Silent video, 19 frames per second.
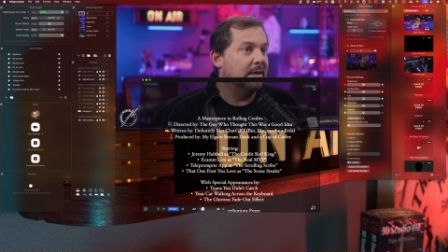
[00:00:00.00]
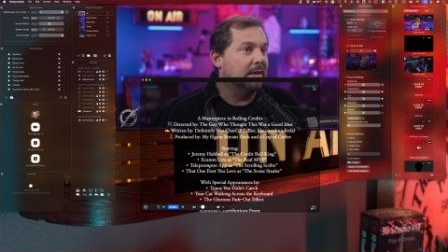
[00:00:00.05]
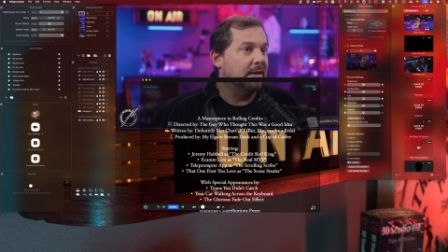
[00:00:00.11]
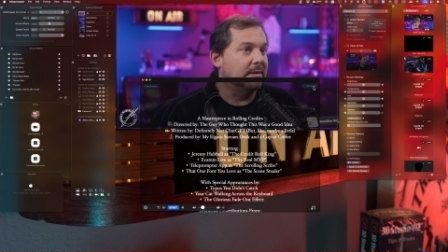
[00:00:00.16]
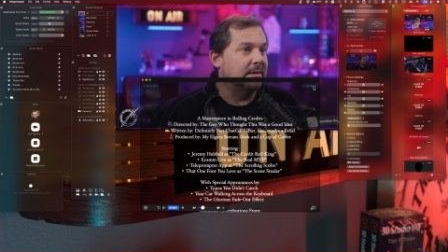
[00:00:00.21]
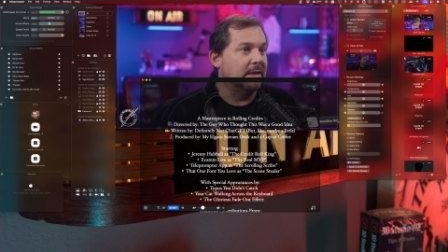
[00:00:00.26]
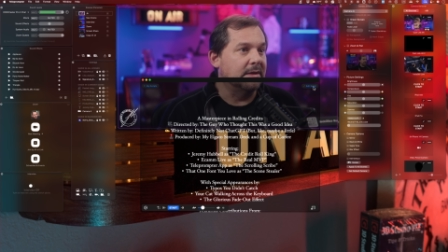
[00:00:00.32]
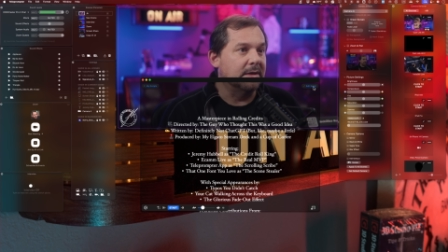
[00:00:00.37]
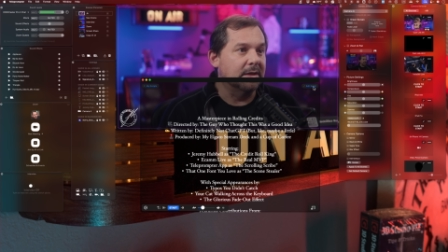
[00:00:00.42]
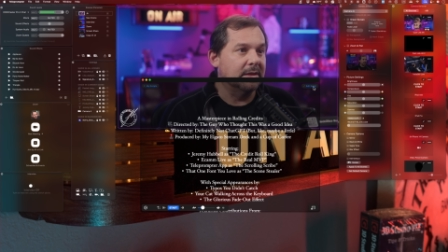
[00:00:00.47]

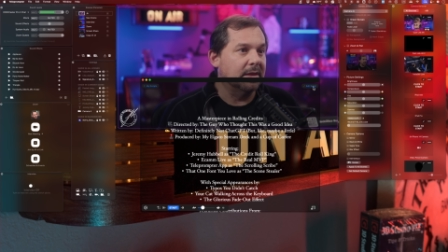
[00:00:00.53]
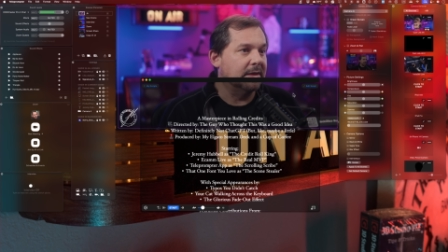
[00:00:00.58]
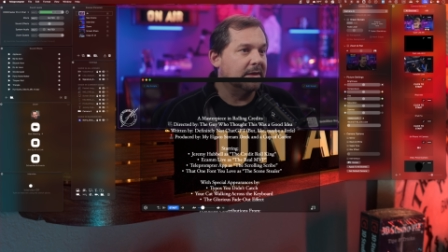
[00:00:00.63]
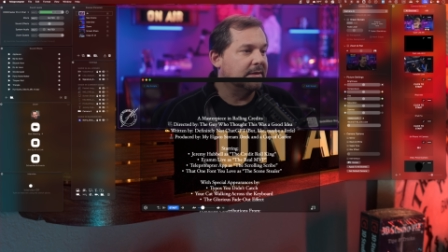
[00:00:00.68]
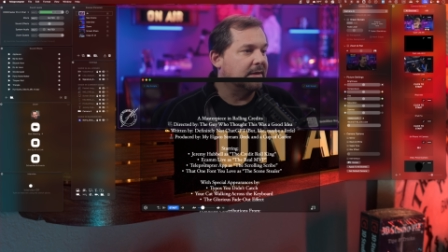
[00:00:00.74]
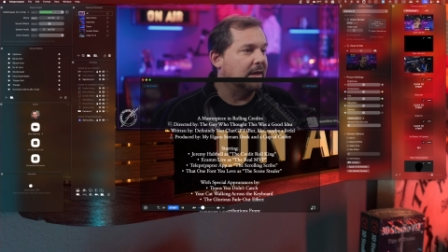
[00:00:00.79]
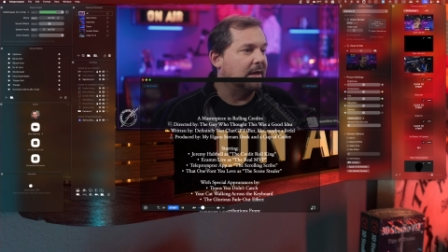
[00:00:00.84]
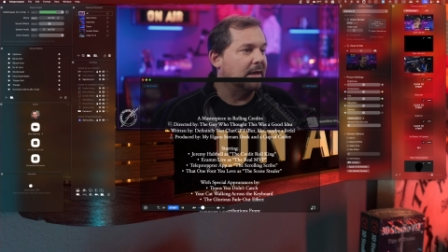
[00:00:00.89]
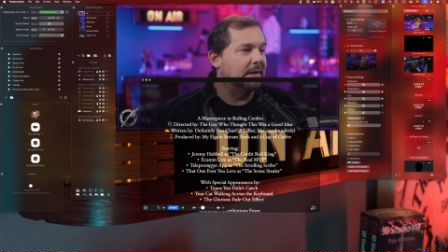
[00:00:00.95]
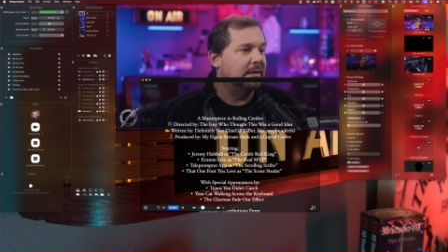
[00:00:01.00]
Then you click
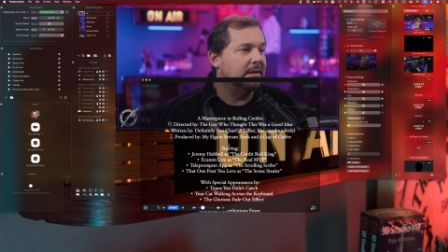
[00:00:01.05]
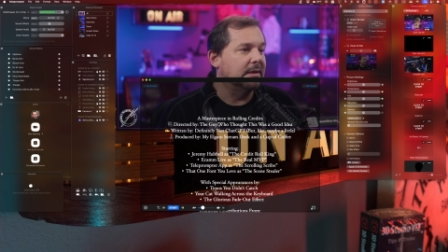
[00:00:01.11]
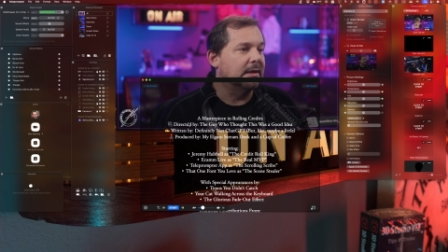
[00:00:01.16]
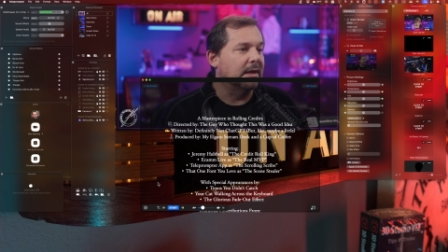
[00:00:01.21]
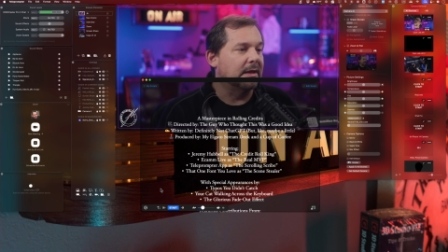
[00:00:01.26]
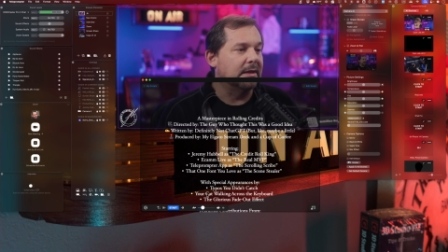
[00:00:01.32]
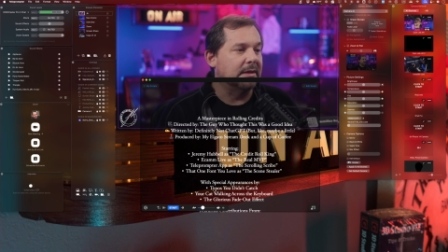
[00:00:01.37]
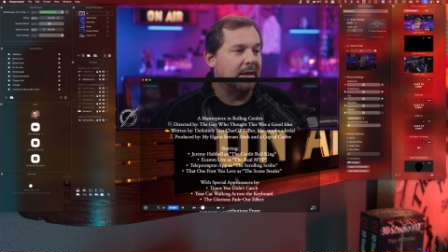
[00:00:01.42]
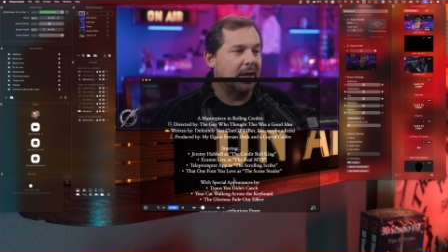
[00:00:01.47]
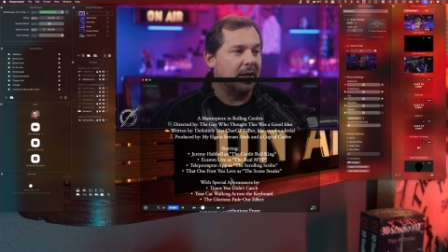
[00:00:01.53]
done,
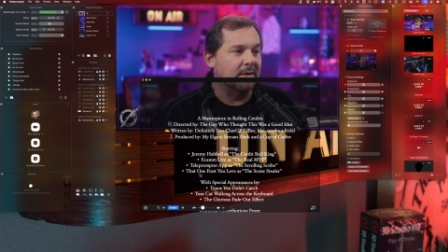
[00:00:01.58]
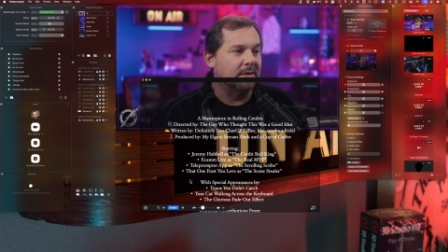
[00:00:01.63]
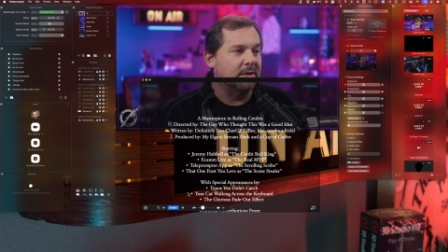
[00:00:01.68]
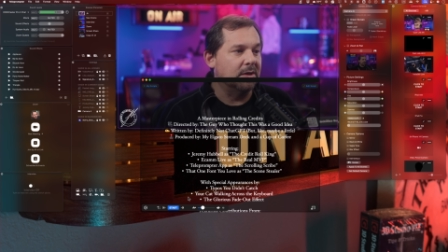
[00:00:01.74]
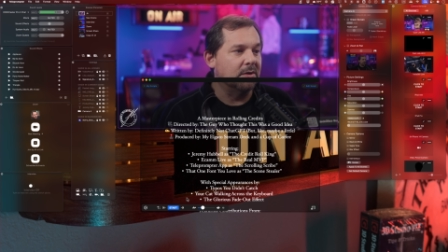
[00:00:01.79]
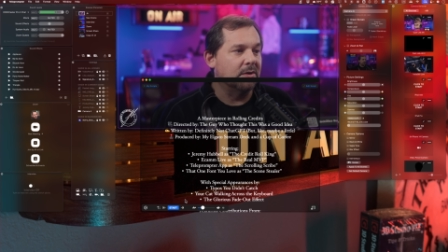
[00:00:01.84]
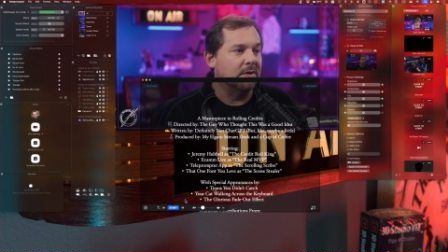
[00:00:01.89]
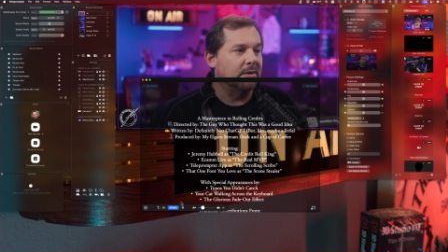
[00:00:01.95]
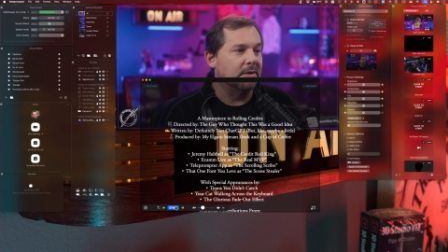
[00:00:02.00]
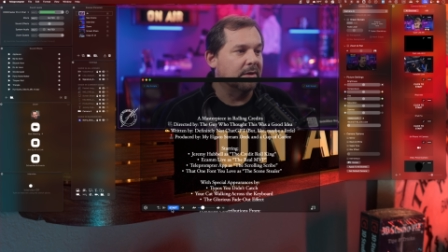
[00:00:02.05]
and now
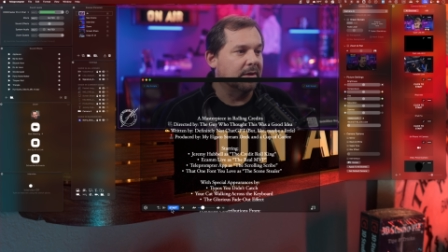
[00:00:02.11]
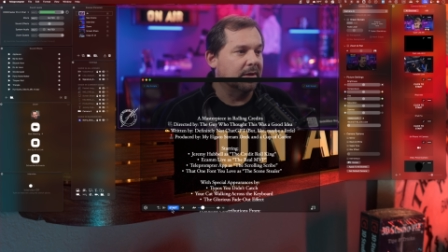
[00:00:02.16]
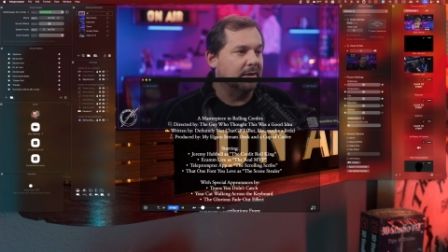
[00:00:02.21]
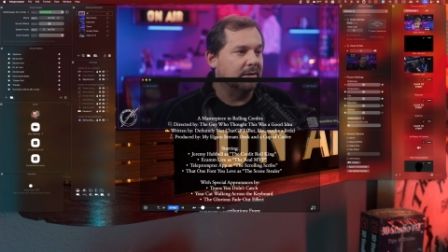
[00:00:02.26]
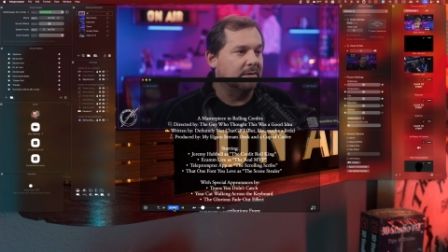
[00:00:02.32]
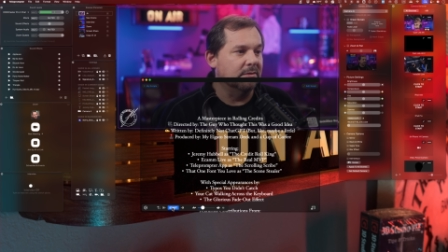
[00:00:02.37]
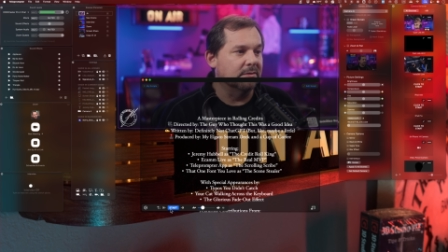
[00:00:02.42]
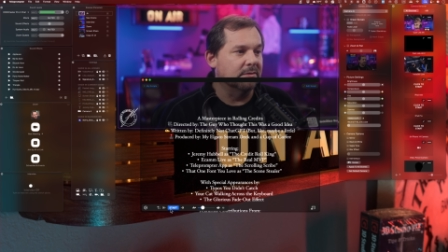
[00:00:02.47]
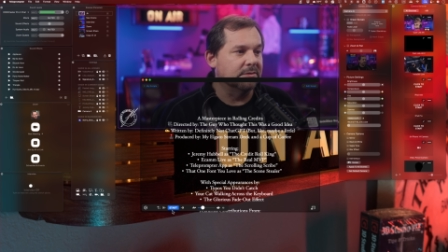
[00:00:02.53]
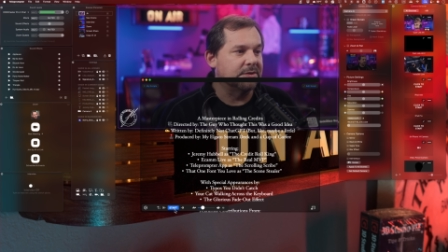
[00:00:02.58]

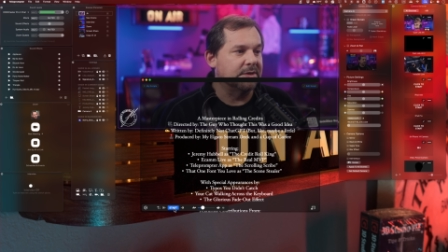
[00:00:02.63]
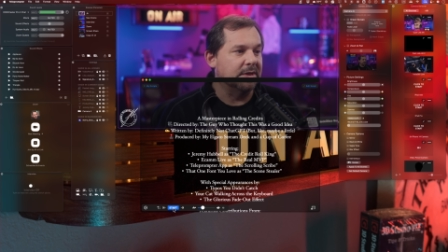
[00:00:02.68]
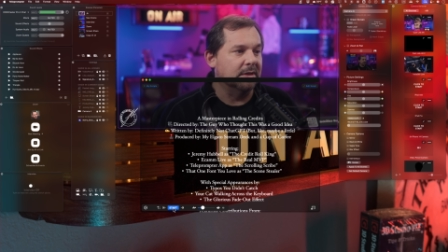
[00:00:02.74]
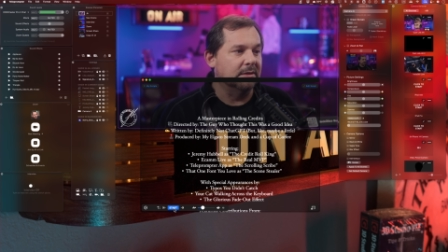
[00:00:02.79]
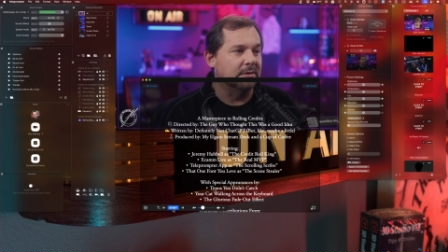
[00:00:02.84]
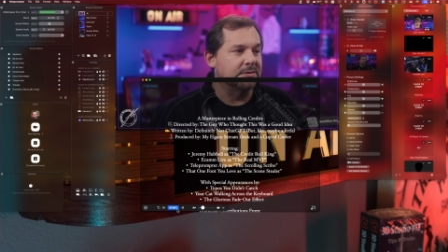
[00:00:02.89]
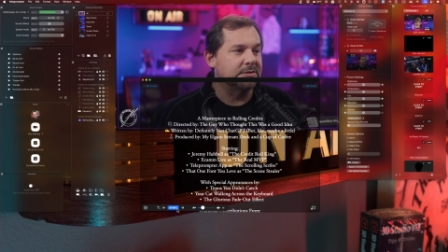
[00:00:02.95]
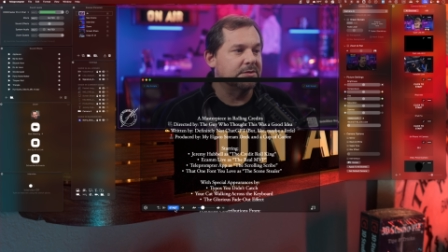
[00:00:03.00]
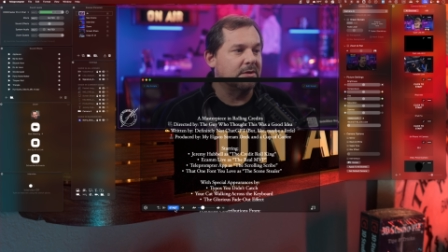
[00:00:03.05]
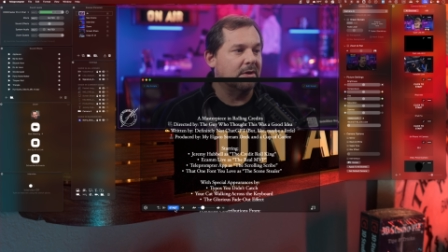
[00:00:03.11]
you'll see a
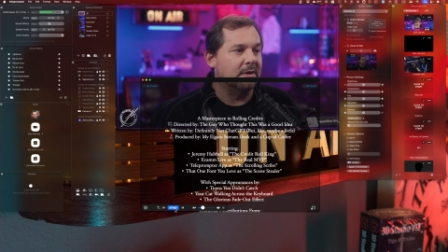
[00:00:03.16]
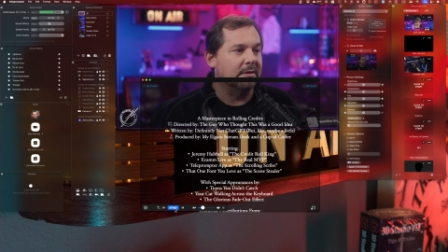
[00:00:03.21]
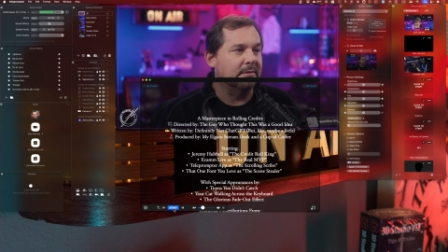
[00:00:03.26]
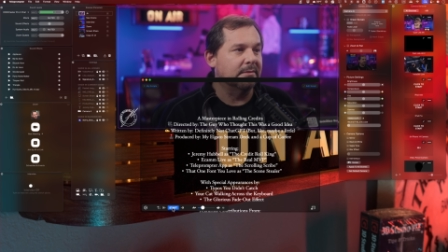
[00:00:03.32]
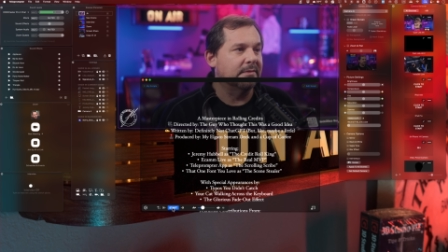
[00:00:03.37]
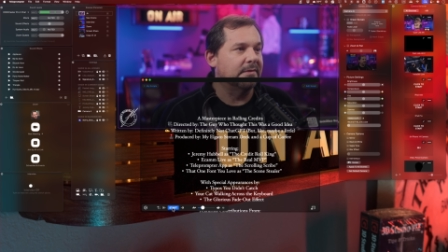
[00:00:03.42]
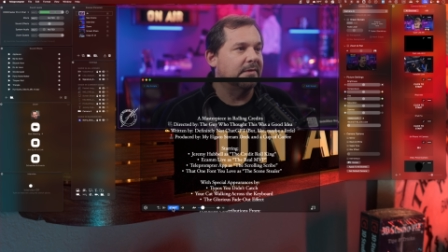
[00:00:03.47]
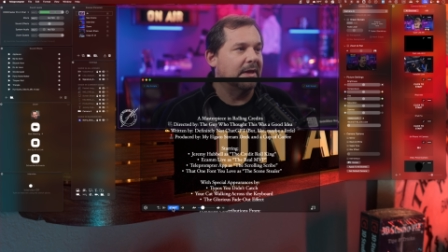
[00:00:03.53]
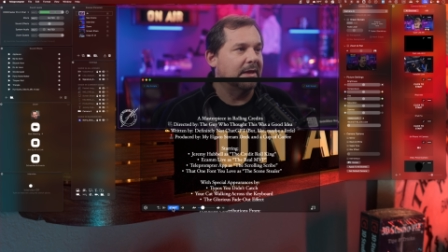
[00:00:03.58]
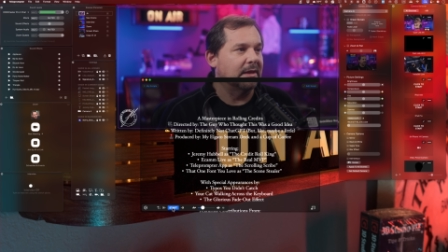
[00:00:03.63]
little start
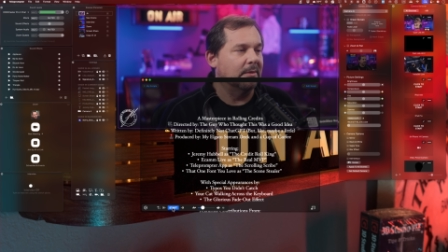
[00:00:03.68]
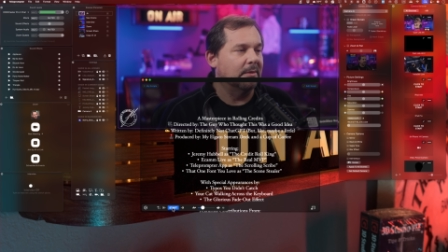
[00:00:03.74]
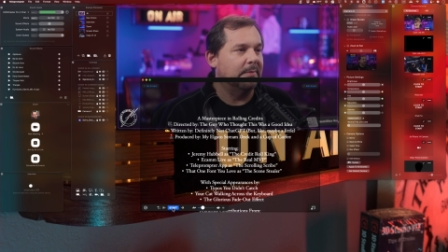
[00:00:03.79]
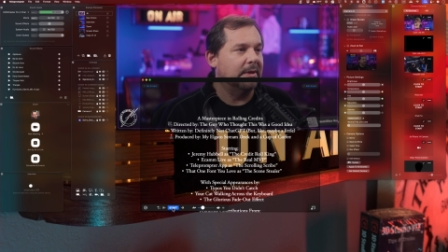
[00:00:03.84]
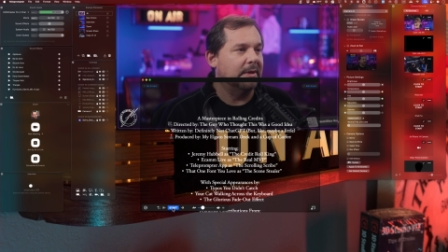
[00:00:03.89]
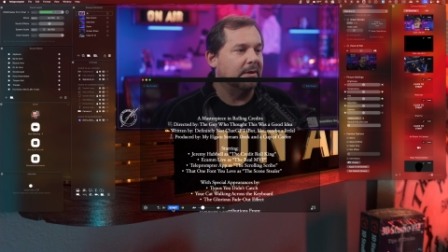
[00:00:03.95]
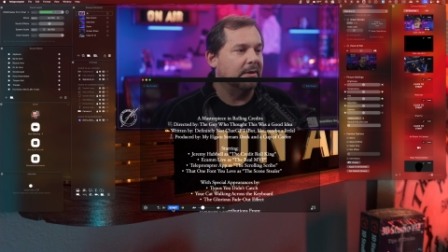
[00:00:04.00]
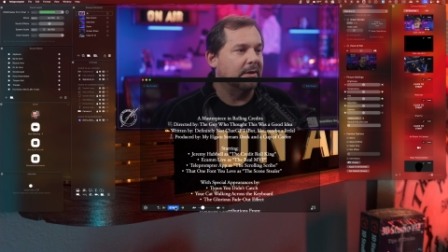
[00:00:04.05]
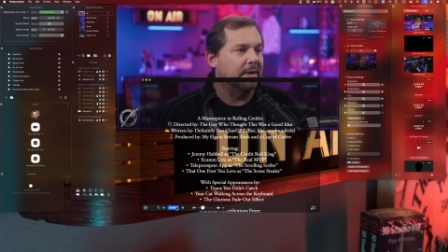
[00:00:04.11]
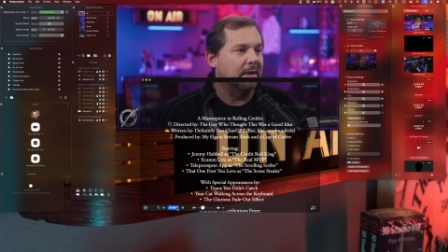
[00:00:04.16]
thing
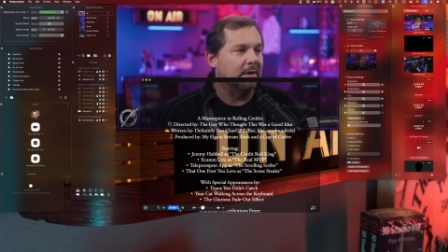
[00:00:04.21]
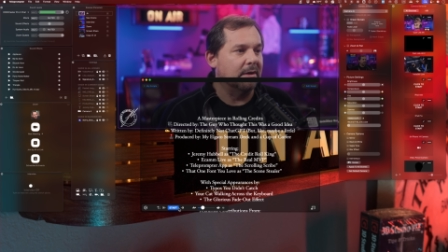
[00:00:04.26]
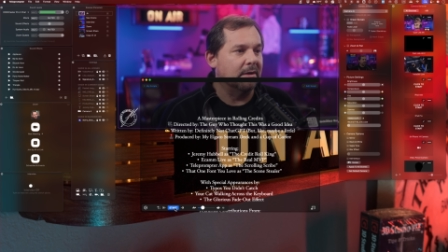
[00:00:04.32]
appear here.